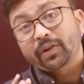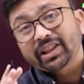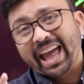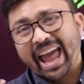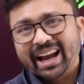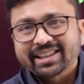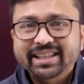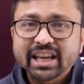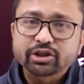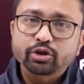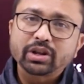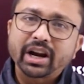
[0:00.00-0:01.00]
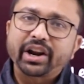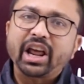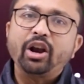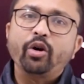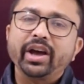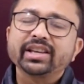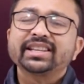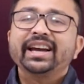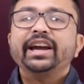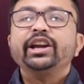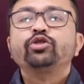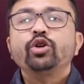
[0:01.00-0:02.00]
for the access to the railways
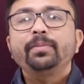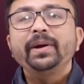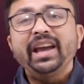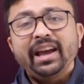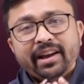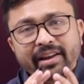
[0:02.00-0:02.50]
it will be